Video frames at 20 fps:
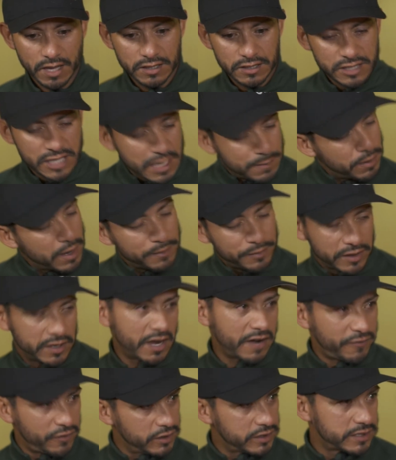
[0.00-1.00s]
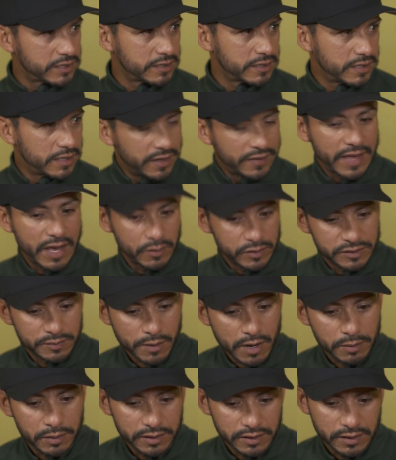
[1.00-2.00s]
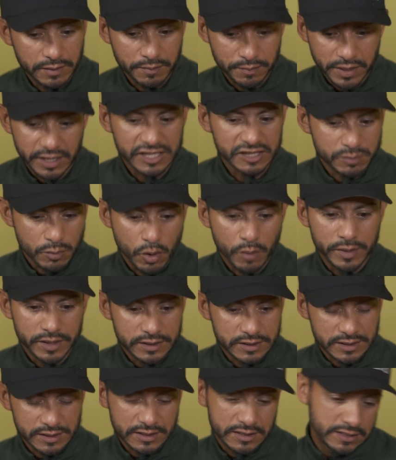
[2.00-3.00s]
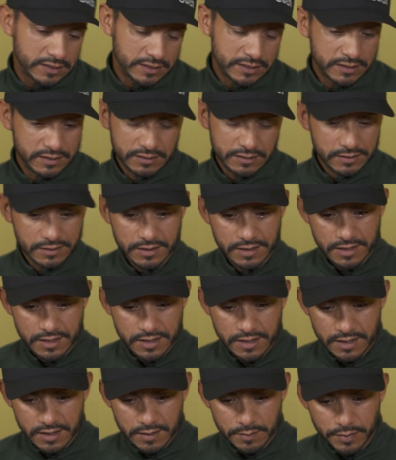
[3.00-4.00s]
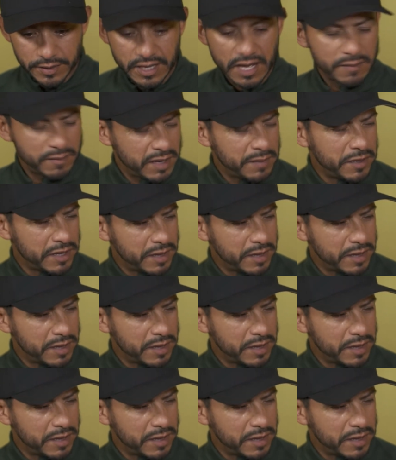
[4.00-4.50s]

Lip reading: keep up the effort. And that was probably the biggest moment. But that may be